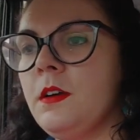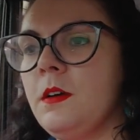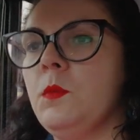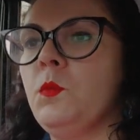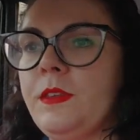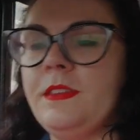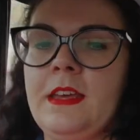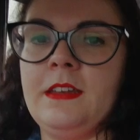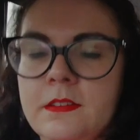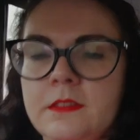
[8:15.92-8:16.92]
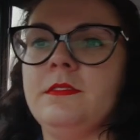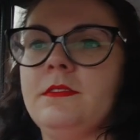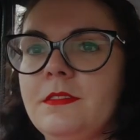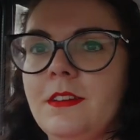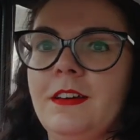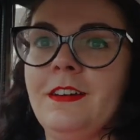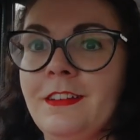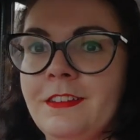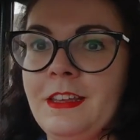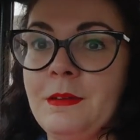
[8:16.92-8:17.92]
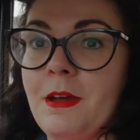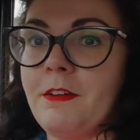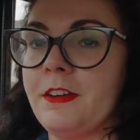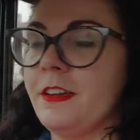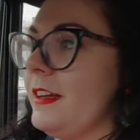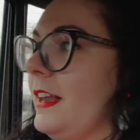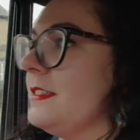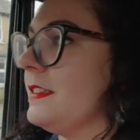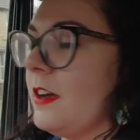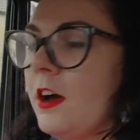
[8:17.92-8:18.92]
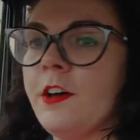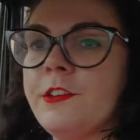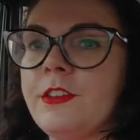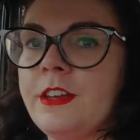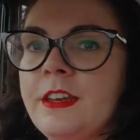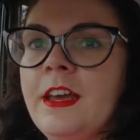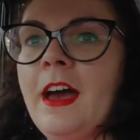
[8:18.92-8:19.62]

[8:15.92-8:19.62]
within the American classic car scene,